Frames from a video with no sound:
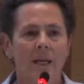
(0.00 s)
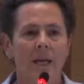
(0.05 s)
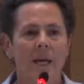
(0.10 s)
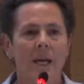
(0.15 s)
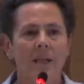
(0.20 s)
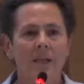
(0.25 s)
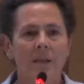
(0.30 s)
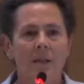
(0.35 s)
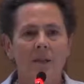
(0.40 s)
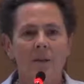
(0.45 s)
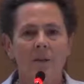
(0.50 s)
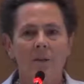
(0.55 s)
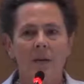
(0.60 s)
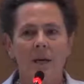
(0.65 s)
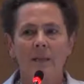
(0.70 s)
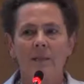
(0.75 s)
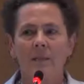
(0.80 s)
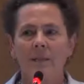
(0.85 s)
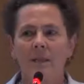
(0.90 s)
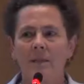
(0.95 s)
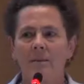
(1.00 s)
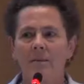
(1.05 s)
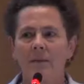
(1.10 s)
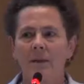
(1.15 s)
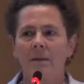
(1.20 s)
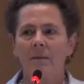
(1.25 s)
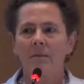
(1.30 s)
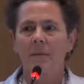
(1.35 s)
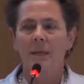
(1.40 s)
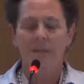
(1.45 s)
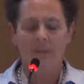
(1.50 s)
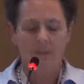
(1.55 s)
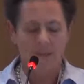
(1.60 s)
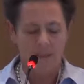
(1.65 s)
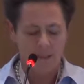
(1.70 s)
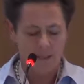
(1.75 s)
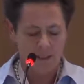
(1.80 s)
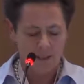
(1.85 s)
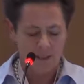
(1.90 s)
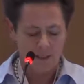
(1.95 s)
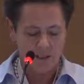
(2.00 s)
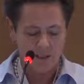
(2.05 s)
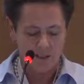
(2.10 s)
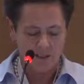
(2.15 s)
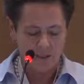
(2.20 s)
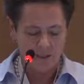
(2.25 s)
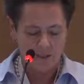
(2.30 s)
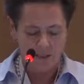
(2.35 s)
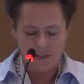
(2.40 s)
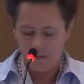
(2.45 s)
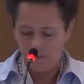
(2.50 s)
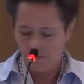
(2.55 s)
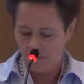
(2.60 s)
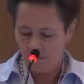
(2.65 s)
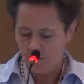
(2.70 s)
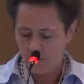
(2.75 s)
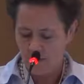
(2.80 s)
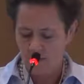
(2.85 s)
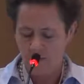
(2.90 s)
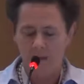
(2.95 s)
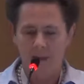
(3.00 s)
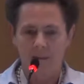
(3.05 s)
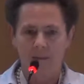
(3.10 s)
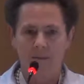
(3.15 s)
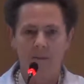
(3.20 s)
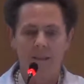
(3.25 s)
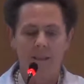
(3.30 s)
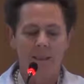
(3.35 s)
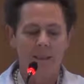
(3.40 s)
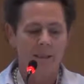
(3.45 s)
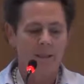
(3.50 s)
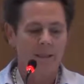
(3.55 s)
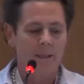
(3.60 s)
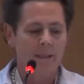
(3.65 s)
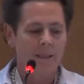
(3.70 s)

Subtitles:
and the correct environmental conditions for a development.